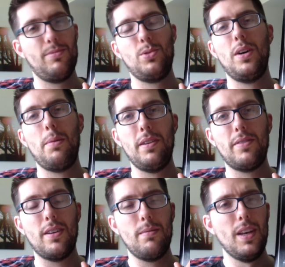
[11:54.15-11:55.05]
So happy
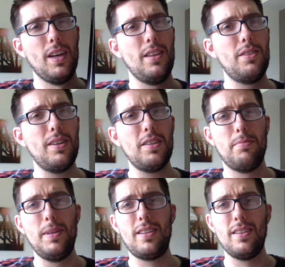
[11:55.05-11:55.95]
I've got him. The
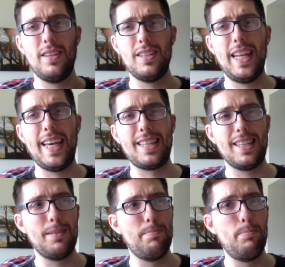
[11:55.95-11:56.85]
transformation on his
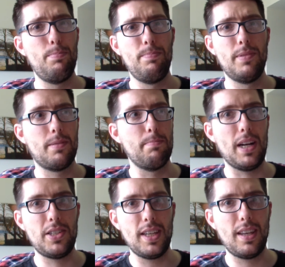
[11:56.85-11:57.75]
legs is just
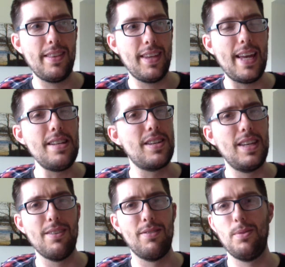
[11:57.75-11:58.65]
magic. The
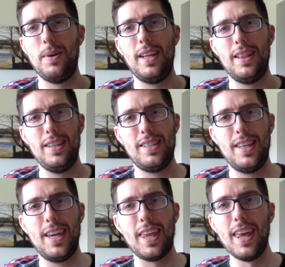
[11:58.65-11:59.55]
engineering that went into this
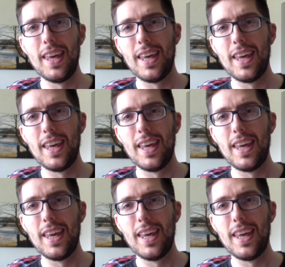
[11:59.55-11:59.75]
thing